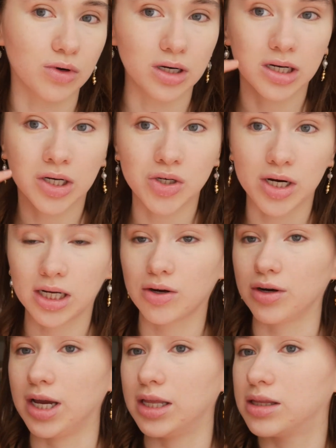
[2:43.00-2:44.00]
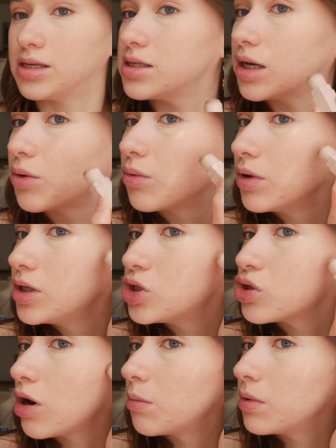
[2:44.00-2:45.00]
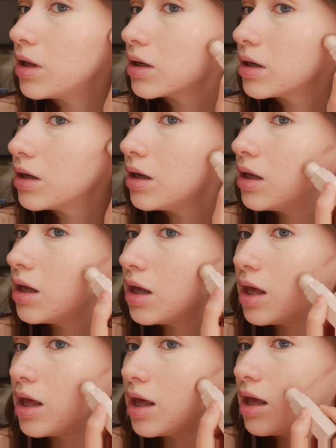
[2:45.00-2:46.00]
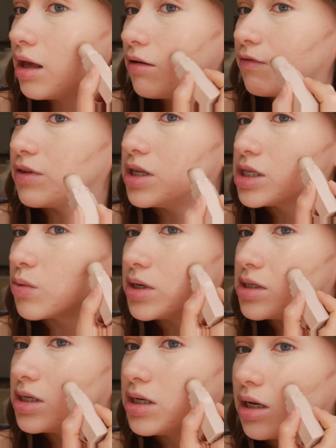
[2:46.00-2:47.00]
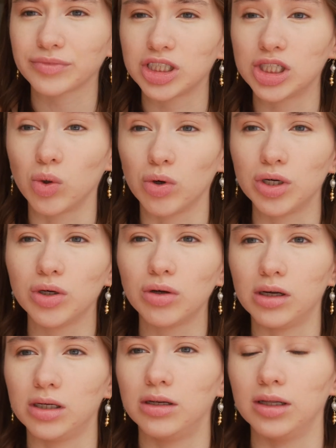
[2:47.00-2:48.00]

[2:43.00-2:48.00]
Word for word: gonna try to create this like really sharp look if this wasn't a tutorial on